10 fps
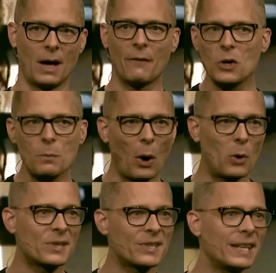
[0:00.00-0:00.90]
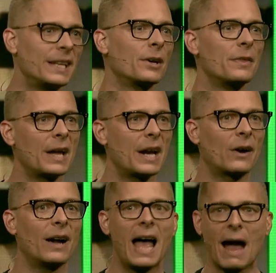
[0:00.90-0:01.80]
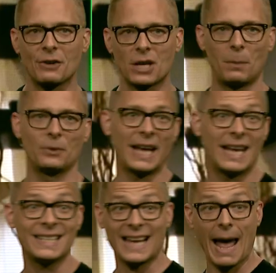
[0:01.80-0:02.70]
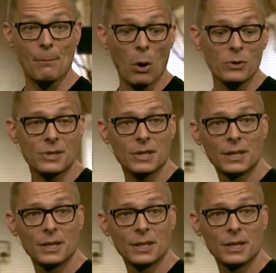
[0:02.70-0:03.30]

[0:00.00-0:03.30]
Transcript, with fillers: A few posts here and there every couple days at most.